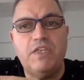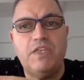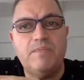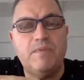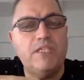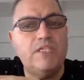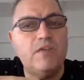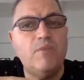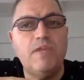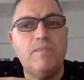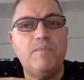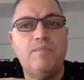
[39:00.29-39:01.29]
There's been so
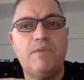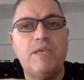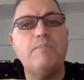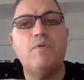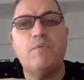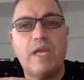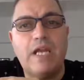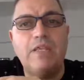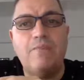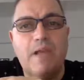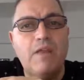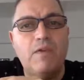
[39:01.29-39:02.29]
many people ringing
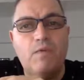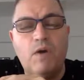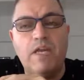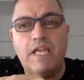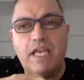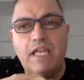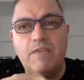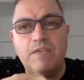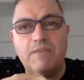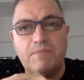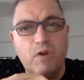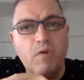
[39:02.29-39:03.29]
the bell that want to get in
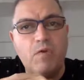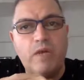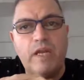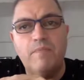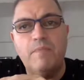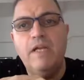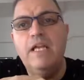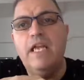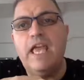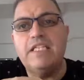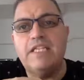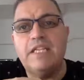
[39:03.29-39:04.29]
this program.
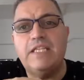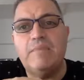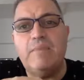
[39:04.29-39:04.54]
As the